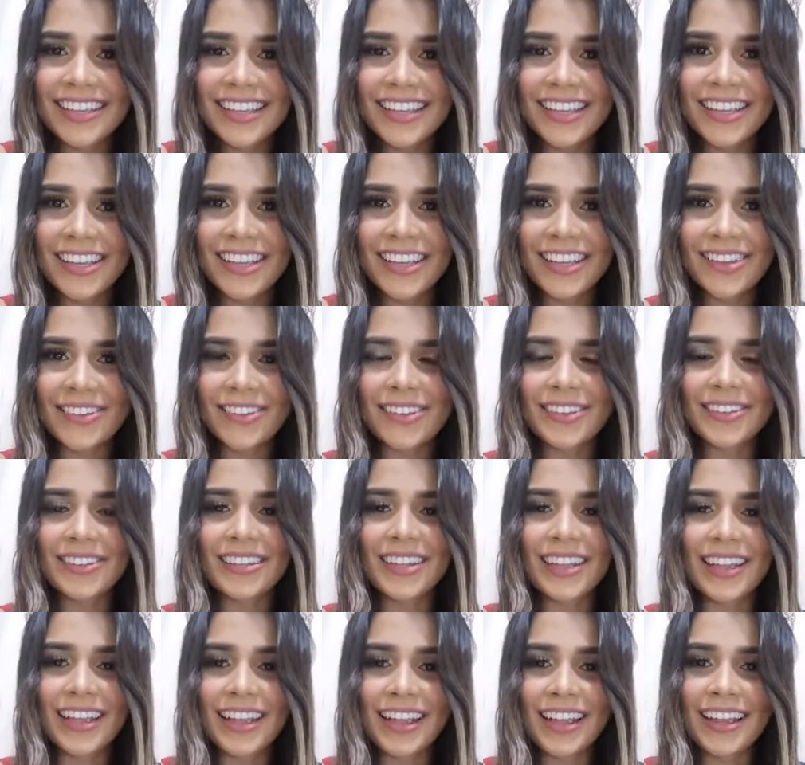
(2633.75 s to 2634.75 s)
here on
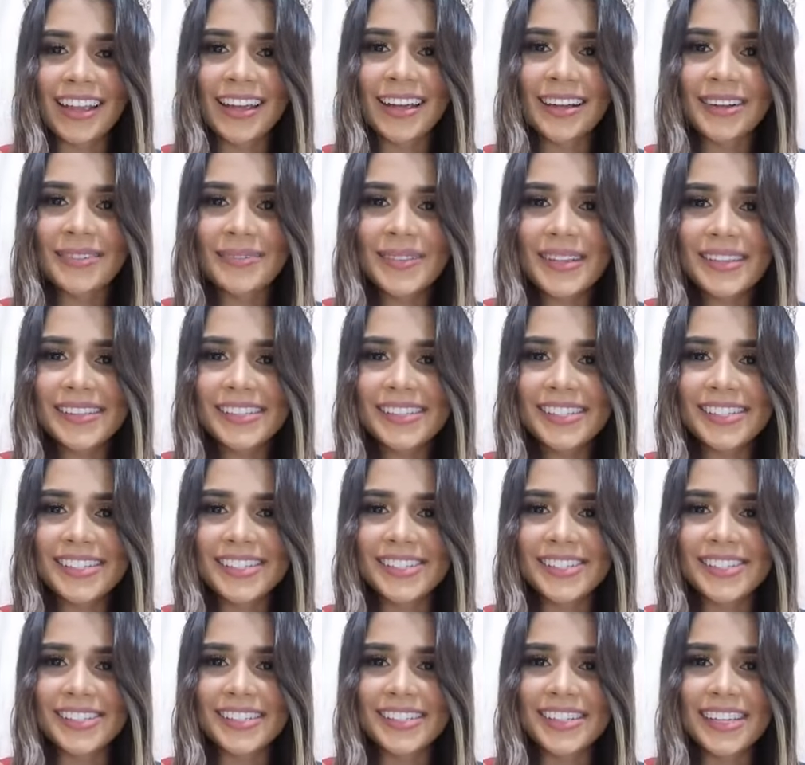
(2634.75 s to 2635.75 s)
the comments
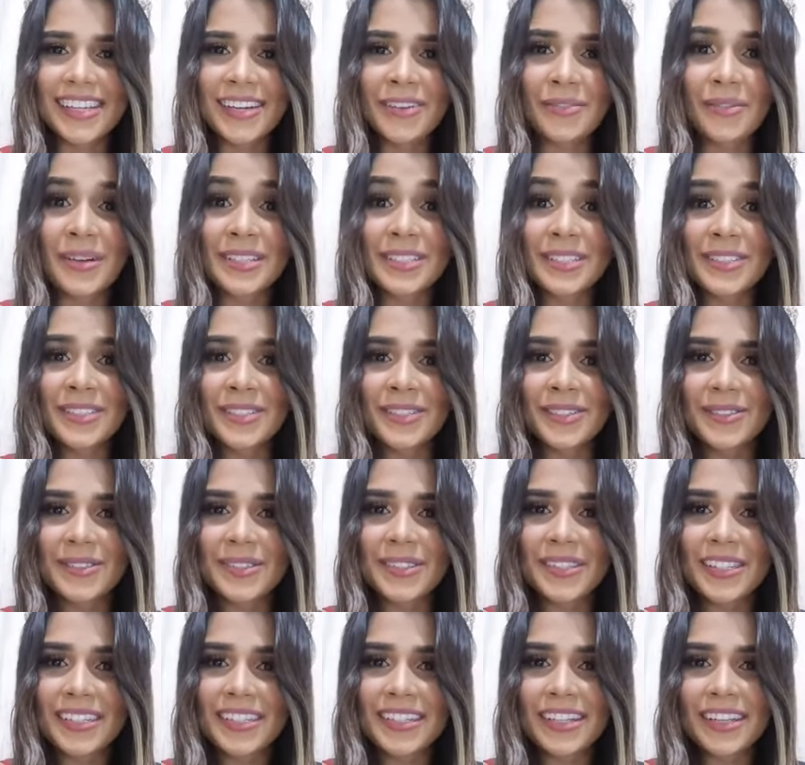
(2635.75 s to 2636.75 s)
to see what do you
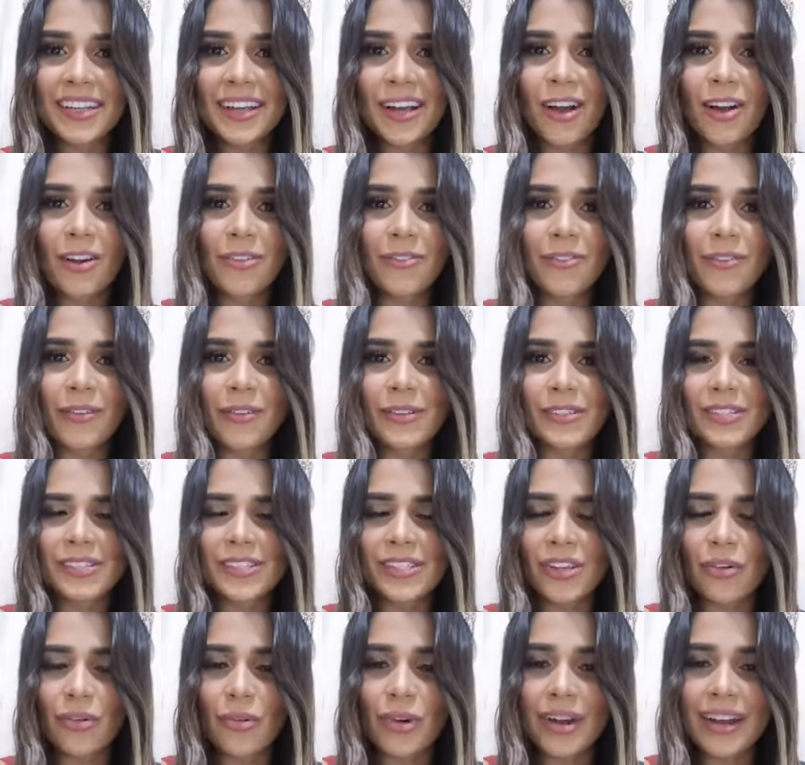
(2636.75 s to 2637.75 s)
think of
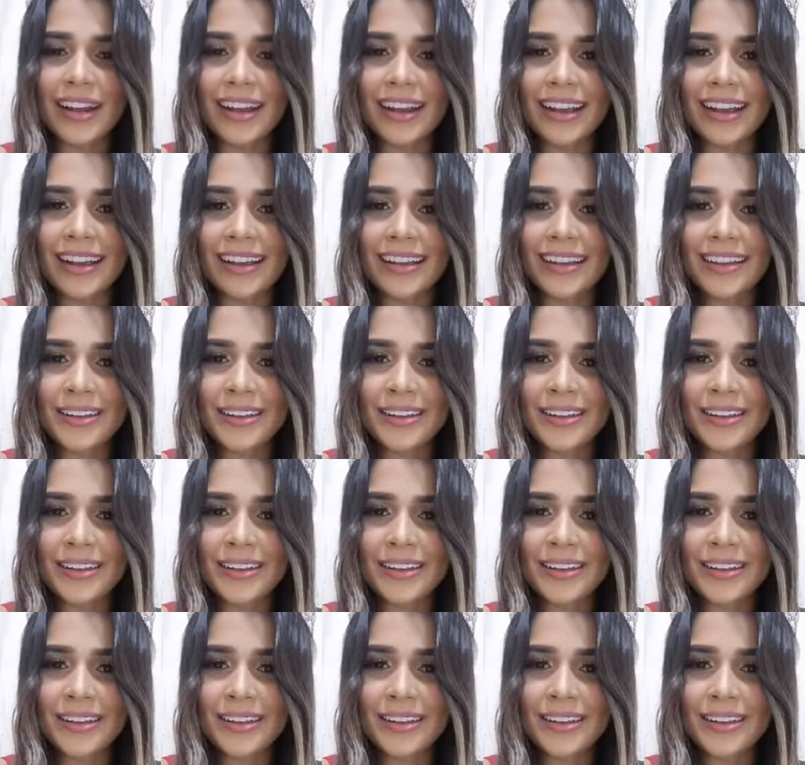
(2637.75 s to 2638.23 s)
Costa Rica.